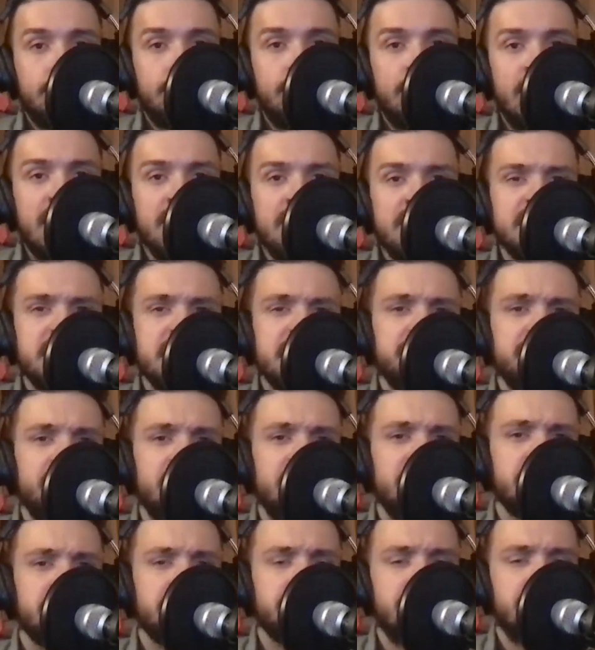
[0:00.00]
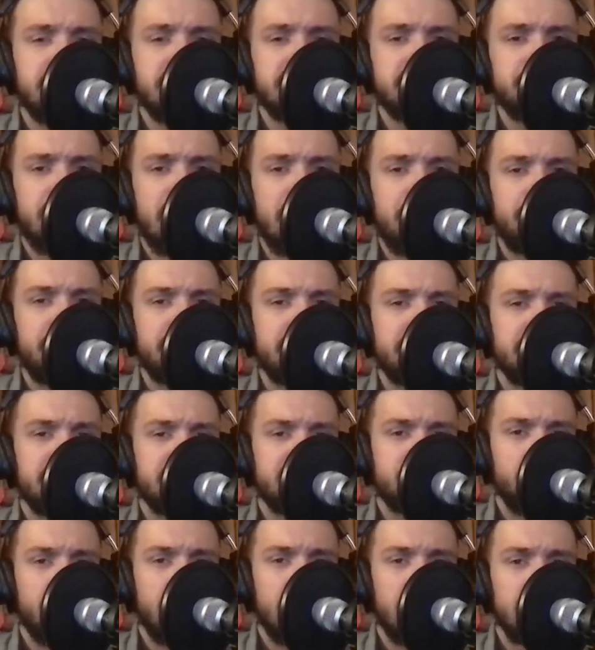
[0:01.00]
This is very strange in my opinion
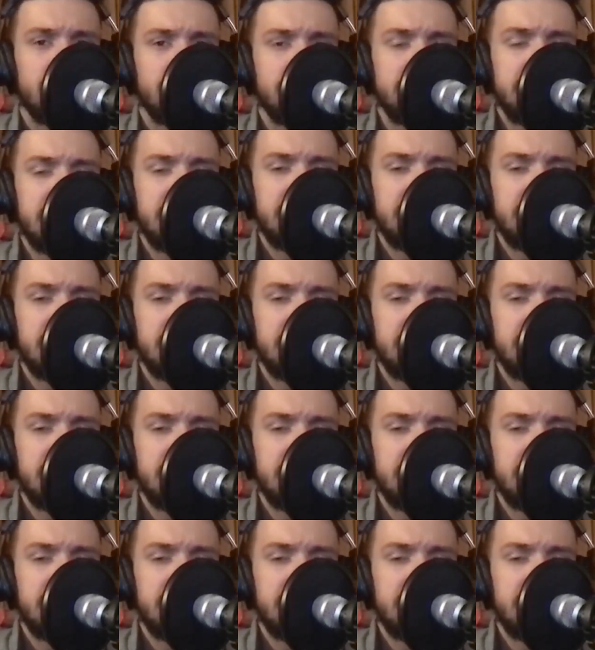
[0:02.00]
as well.